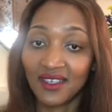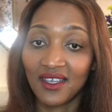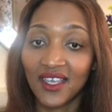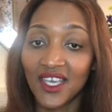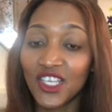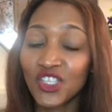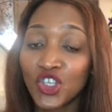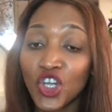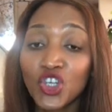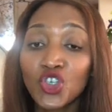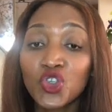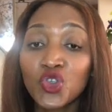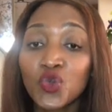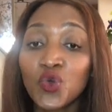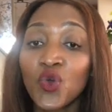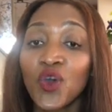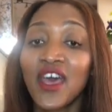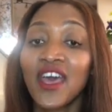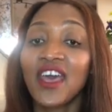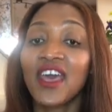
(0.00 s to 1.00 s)
It's not
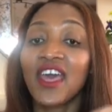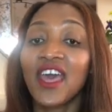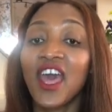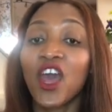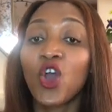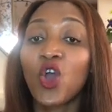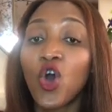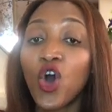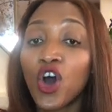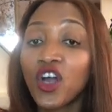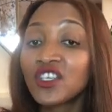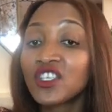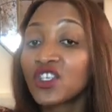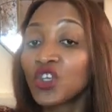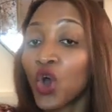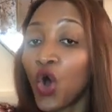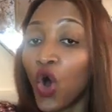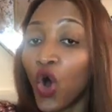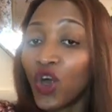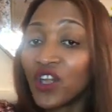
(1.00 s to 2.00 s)
through a court
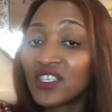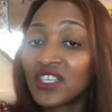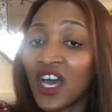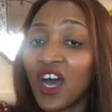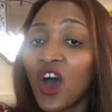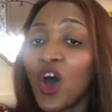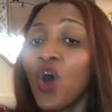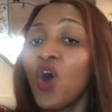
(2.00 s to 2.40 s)
order